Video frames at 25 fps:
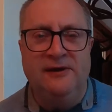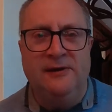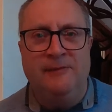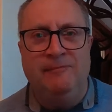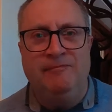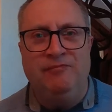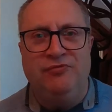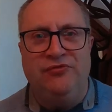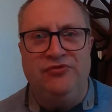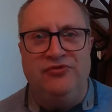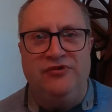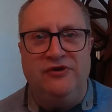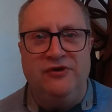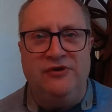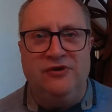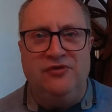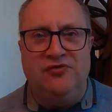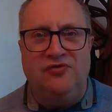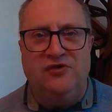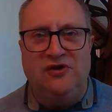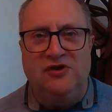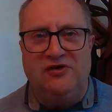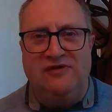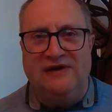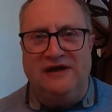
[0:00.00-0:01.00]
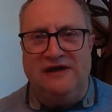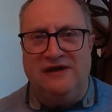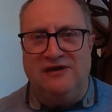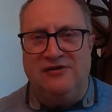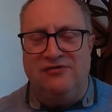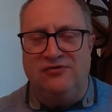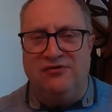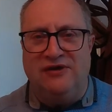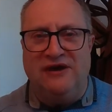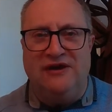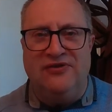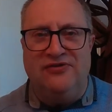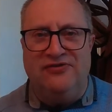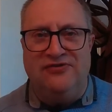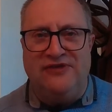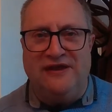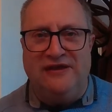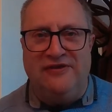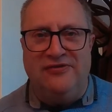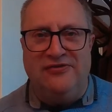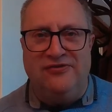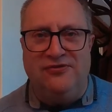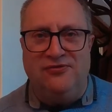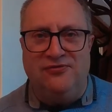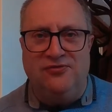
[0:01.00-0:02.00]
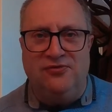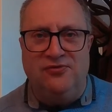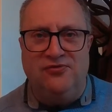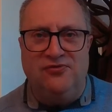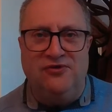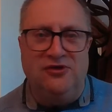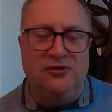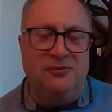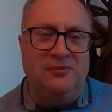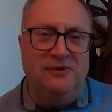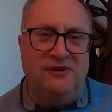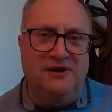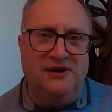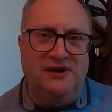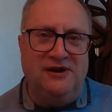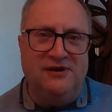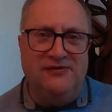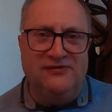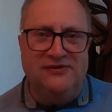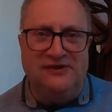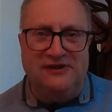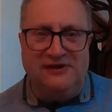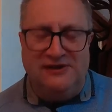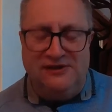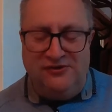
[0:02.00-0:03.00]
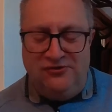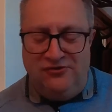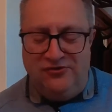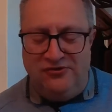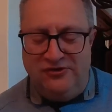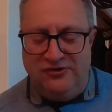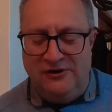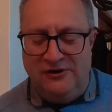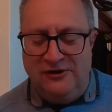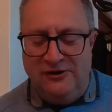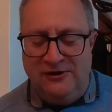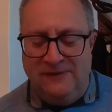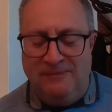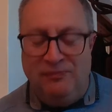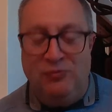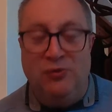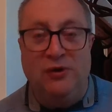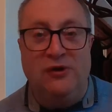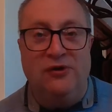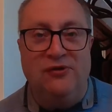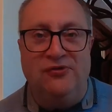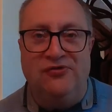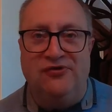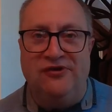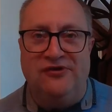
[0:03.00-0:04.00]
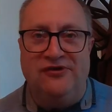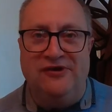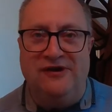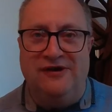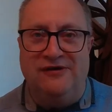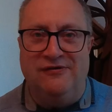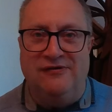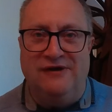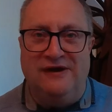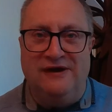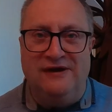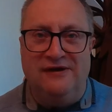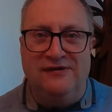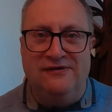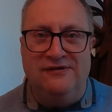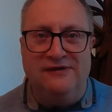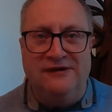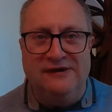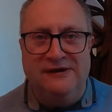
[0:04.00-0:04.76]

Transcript: So you feel that great sense of fulfillment after lunch when you're sitting around,